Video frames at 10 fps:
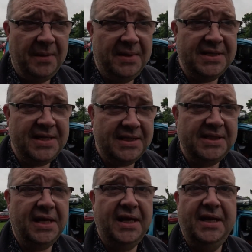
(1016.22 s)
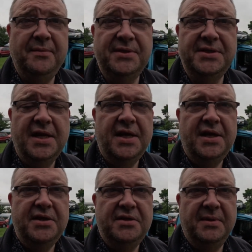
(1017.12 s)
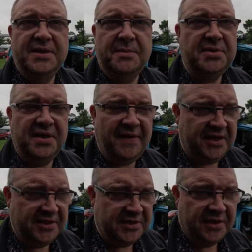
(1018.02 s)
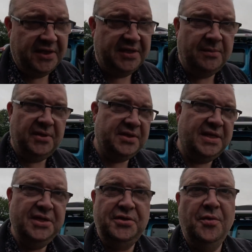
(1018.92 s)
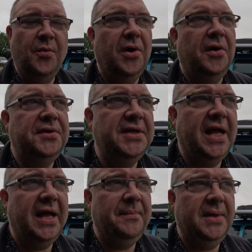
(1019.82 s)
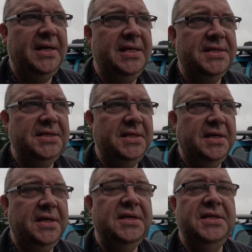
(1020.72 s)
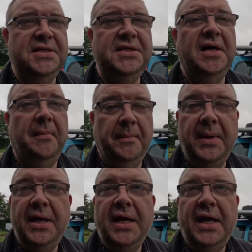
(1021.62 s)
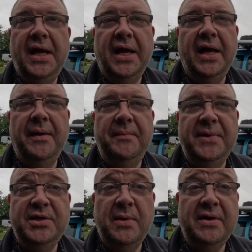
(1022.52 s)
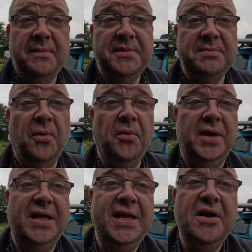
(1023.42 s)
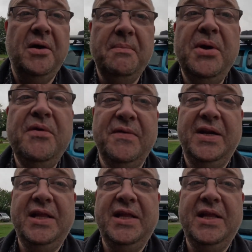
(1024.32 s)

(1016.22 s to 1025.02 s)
Because yesterday he was doing some sort of exercise, I'm not exactly sure what, and he's hurt his thumb. And he's woken up this morning and he can't move it.